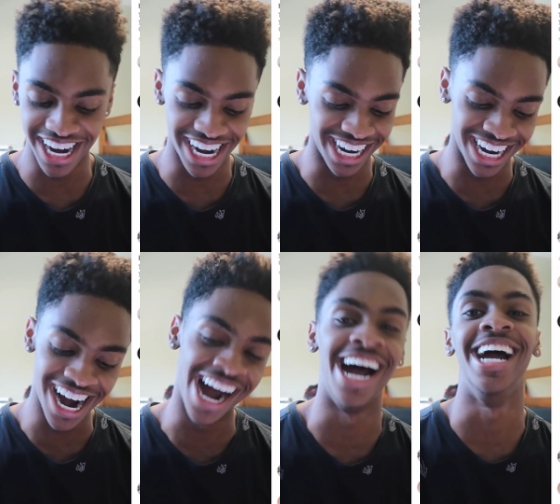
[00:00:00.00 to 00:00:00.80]

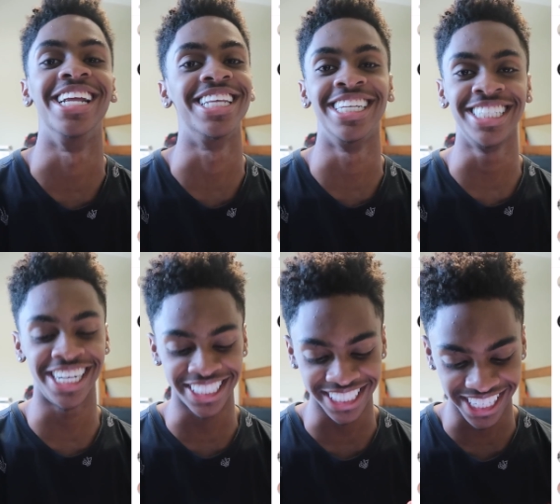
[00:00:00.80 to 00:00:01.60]
Alright, they
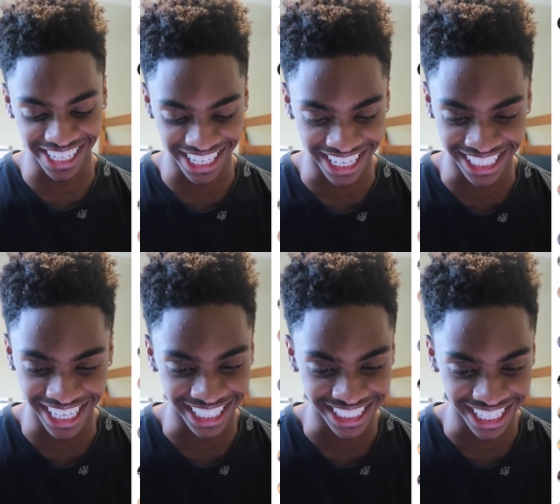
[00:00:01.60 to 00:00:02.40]
actually good. They
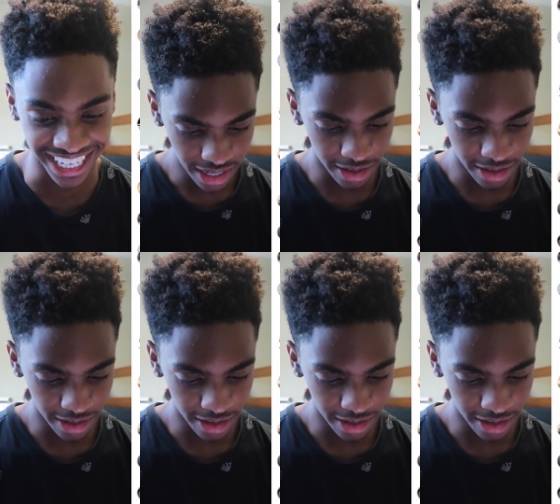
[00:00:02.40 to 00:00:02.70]
actually good.